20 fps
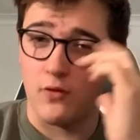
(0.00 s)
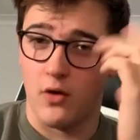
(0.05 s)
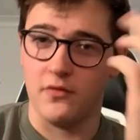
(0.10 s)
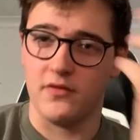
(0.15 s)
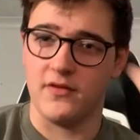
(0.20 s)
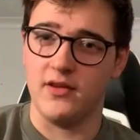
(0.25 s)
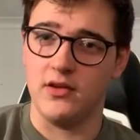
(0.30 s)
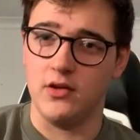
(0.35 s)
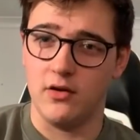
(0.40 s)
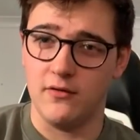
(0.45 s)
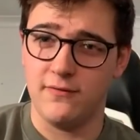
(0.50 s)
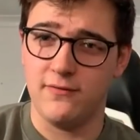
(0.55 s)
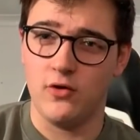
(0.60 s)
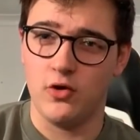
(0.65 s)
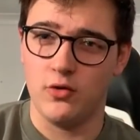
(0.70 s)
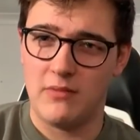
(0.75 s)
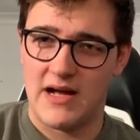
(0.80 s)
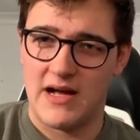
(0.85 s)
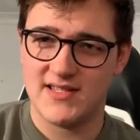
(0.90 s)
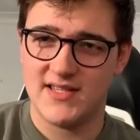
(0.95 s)
obviously got
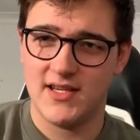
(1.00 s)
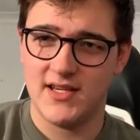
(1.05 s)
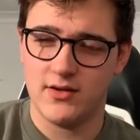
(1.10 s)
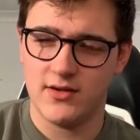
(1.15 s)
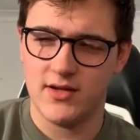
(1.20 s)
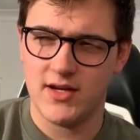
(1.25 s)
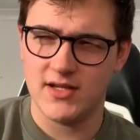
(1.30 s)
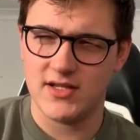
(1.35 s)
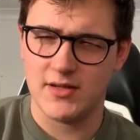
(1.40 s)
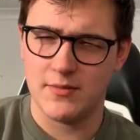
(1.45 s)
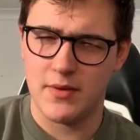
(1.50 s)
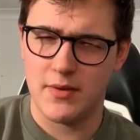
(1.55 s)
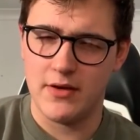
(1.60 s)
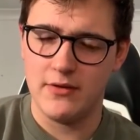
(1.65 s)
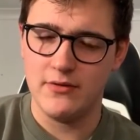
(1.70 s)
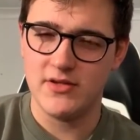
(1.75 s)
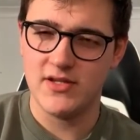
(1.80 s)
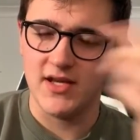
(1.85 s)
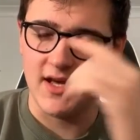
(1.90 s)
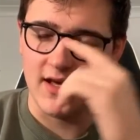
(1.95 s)
4MATIC on it, I
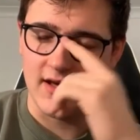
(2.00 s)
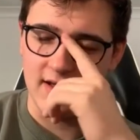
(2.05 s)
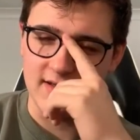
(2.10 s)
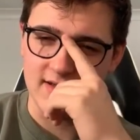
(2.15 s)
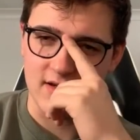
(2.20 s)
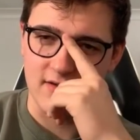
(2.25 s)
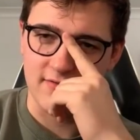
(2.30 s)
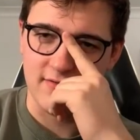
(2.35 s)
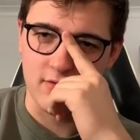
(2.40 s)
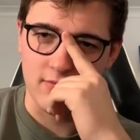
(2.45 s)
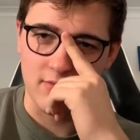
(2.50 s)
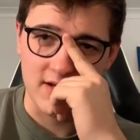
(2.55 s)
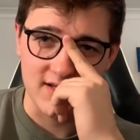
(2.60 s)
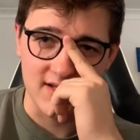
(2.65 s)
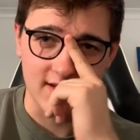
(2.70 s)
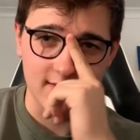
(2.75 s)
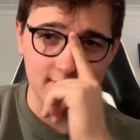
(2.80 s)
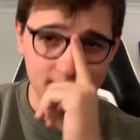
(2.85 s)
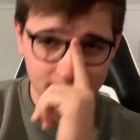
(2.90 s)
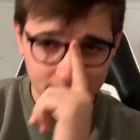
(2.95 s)
suppose. Yeah, it's got
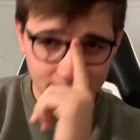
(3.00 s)
4MATIC.